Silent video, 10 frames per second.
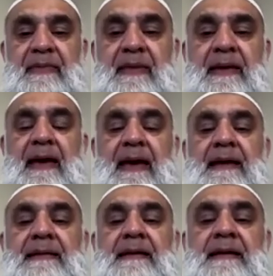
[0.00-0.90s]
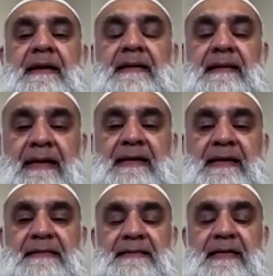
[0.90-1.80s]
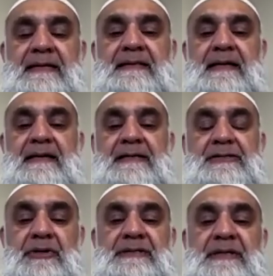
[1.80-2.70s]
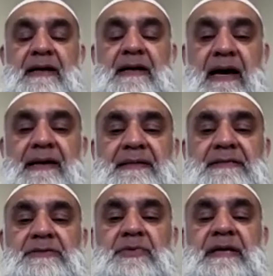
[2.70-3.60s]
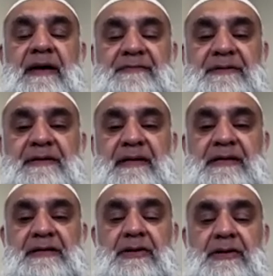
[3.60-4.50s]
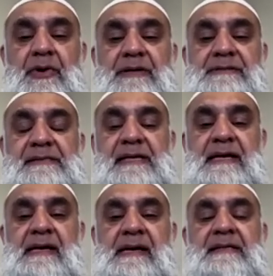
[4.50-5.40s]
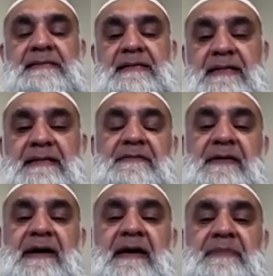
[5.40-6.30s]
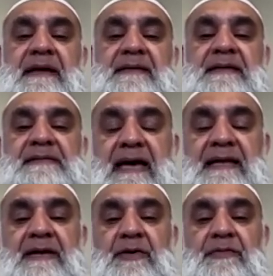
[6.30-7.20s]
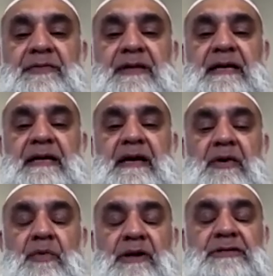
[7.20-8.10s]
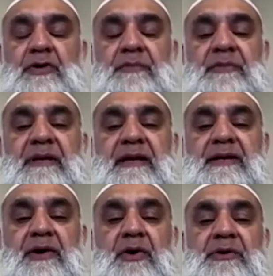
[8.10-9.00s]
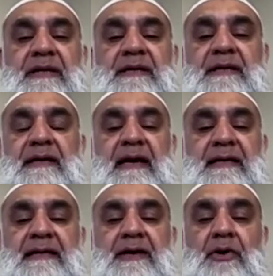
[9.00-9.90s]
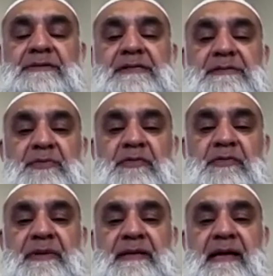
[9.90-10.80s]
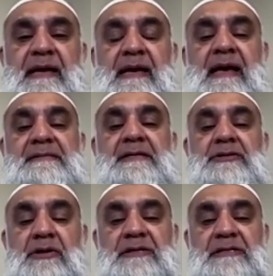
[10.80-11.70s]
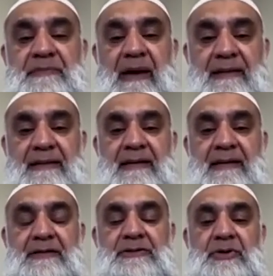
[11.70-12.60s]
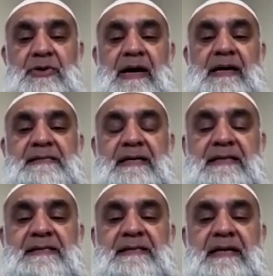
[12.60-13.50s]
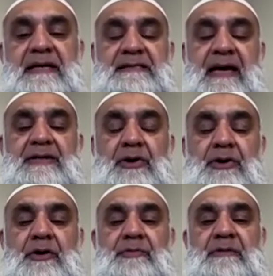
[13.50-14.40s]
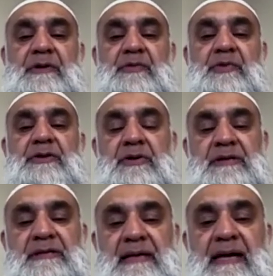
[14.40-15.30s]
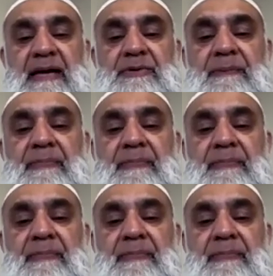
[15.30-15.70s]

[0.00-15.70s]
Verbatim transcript: And that is really the historic alliance with the African National Congress, signified by the signing of the what is commonly known in the, in the Congress movement as the Doctor's Pact. So a signature, a signed document between Dr. Dadoo